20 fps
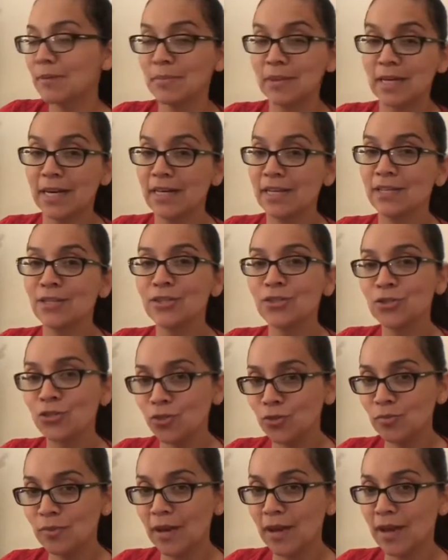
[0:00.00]
but I needed
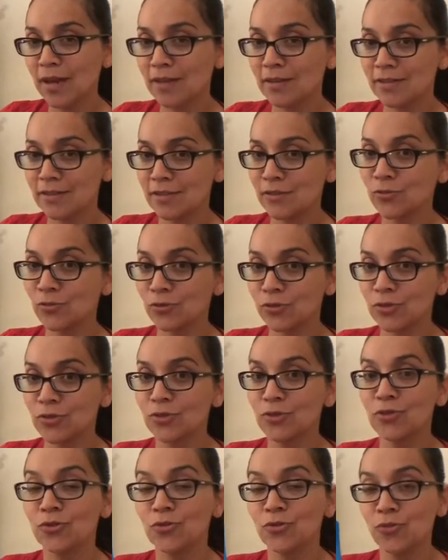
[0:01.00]
two bags in order
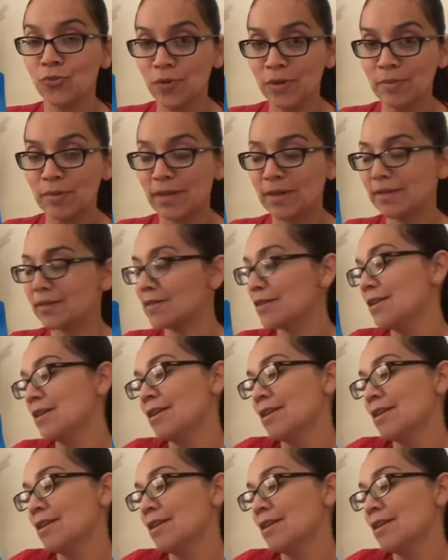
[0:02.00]
to do the rebates.